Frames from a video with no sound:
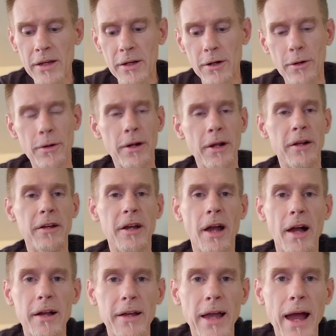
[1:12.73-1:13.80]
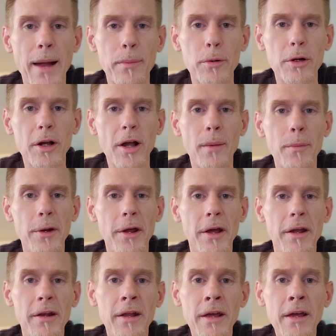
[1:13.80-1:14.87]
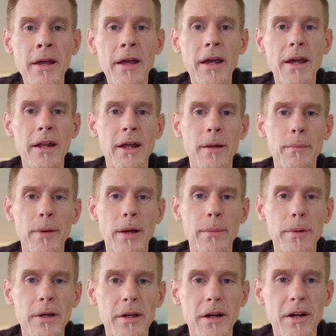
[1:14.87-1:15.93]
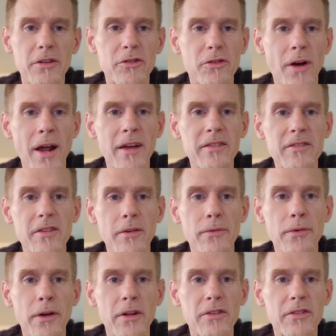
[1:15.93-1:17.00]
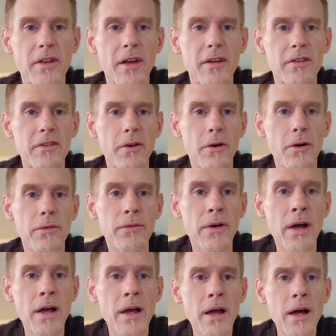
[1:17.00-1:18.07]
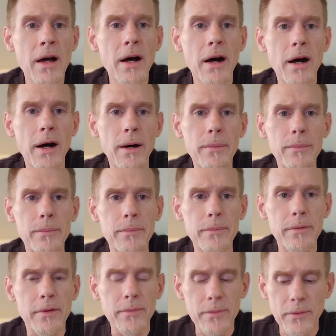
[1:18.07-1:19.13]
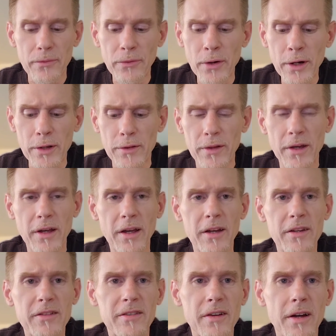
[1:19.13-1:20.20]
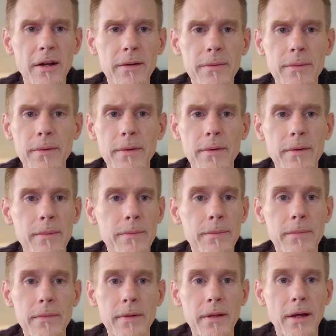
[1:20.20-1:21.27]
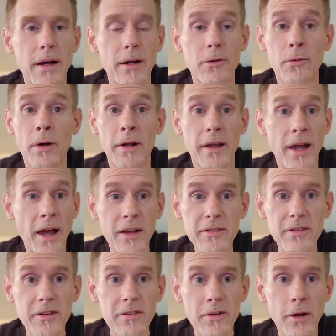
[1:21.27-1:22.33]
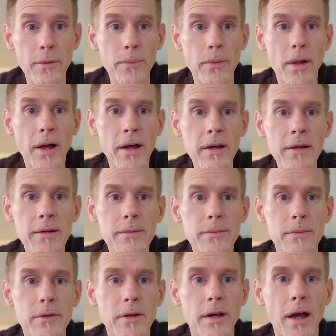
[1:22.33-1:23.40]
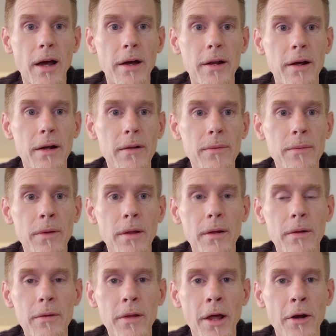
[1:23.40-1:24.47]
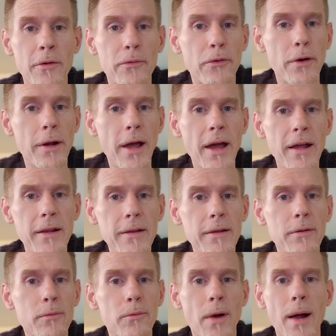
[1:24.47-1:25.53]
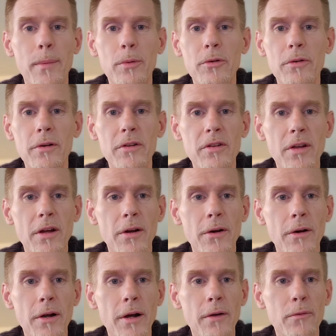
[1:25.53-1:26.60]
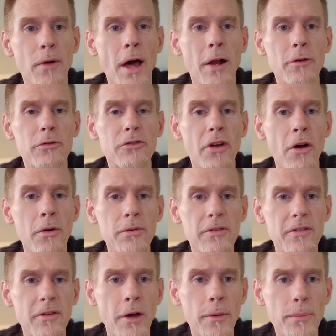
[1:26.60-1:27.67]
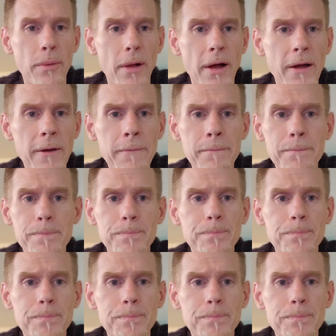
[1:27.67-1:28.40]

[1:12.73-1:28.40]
Then you got Gabbert coming in, and then maybe Trask to finish things off. The funny thing is Gronkowski's going to play. You got Leonard Fournette, Ronald Jones is going to play.